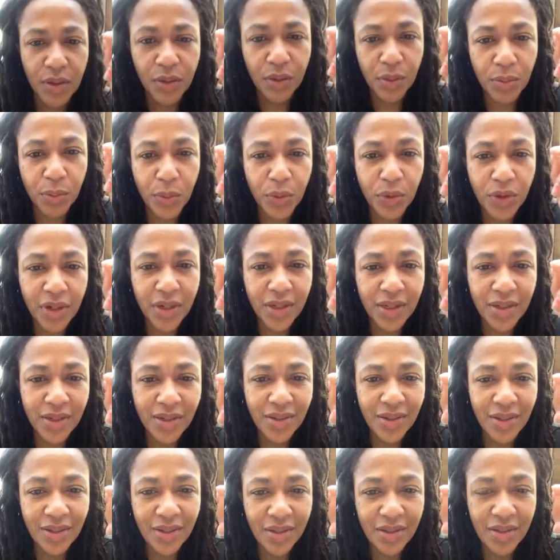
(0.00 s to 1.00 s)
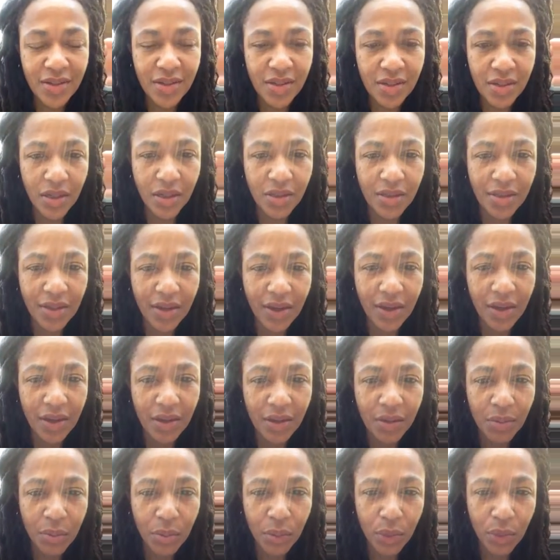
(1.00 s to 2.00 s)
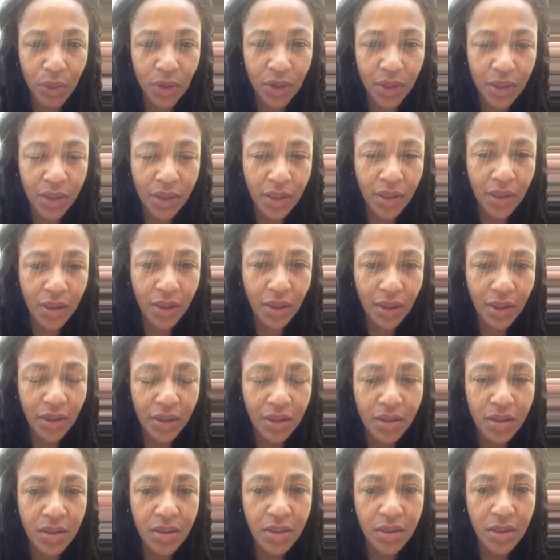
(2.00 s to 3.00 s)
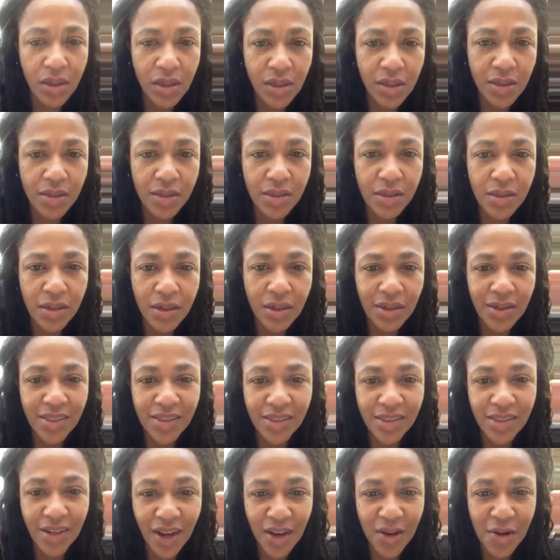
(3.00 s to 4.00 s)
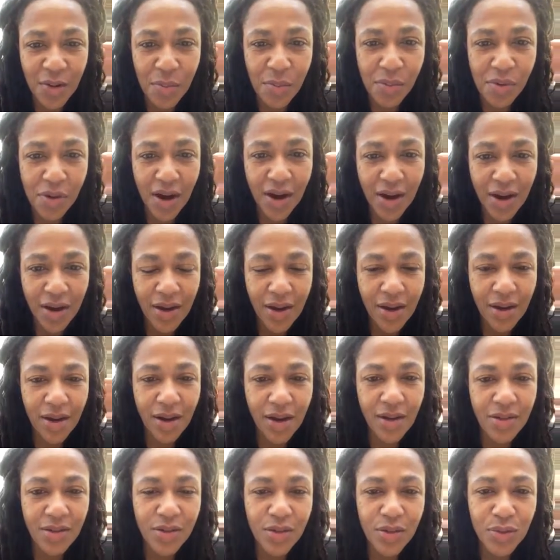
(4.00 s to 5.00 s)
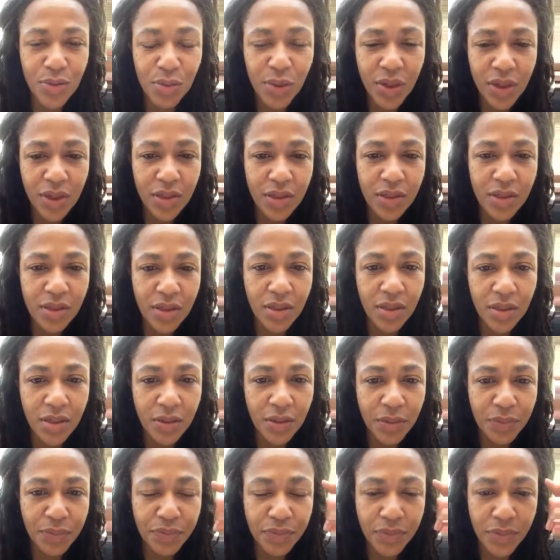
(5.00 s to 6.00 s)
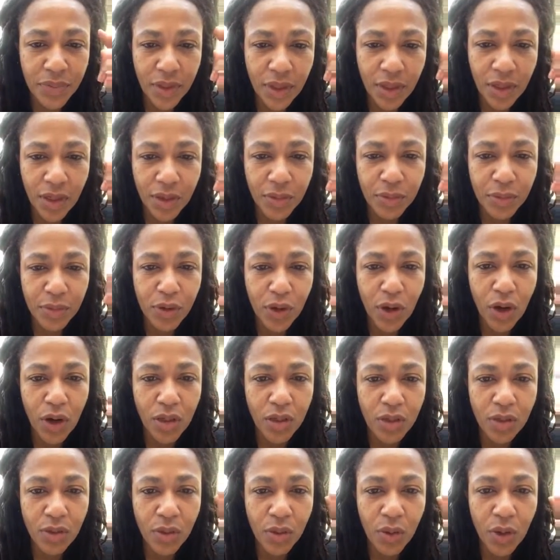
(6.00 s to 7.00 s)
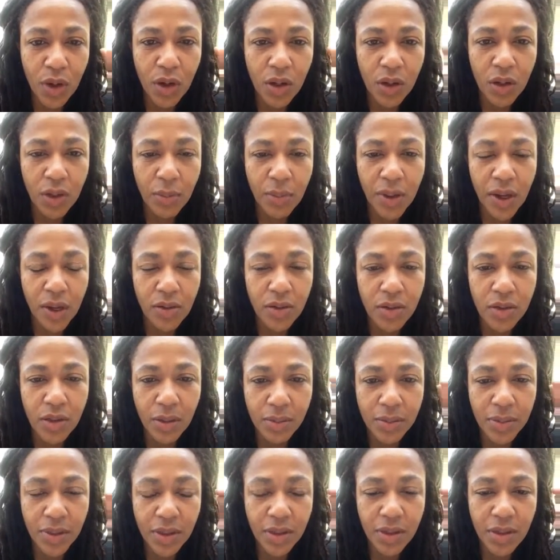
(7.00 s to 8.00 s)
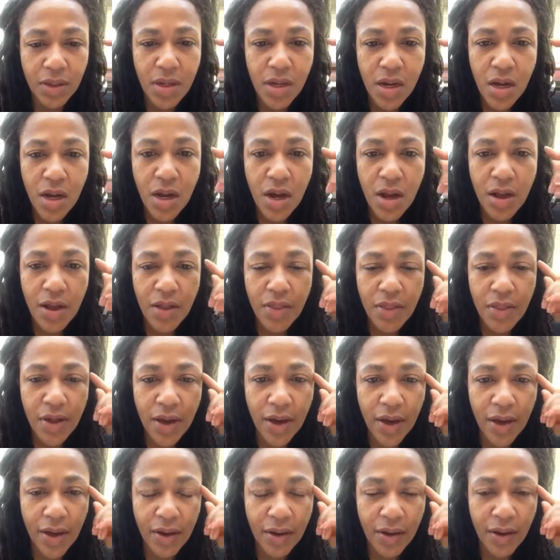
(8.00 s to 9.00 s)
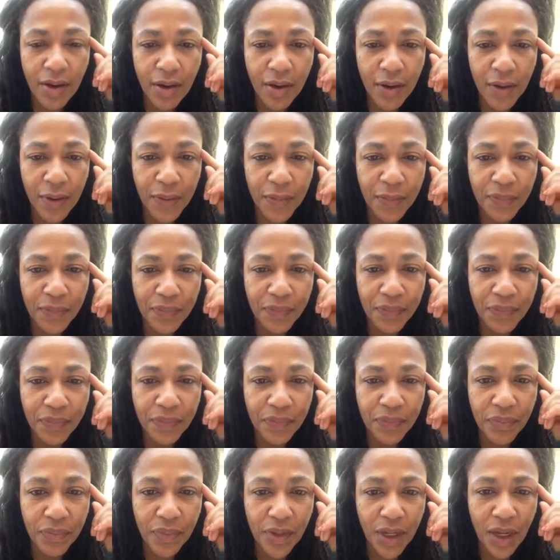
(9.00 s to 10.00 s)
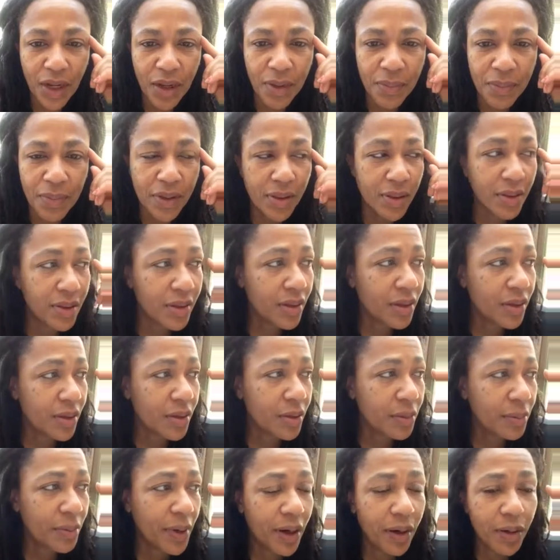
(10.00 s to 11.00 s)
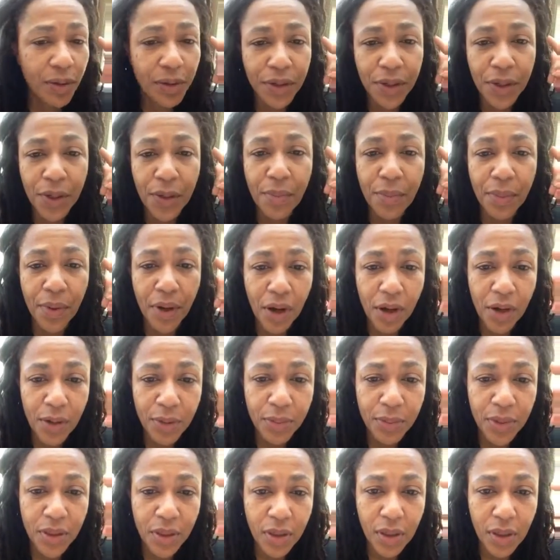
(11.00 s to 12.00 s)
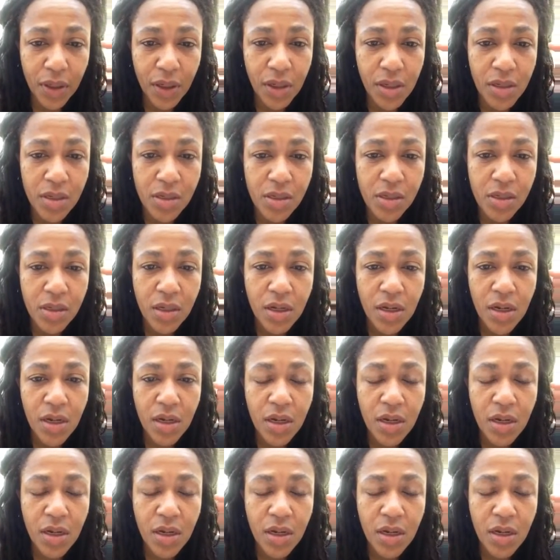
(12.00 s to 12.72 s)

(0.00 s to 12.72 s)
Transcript: Good morning. It is Sunday morning, and the sun is uh, shining bright. And I just wanted to uh, talk to you all about something that um, I have been thinking about, and in part because,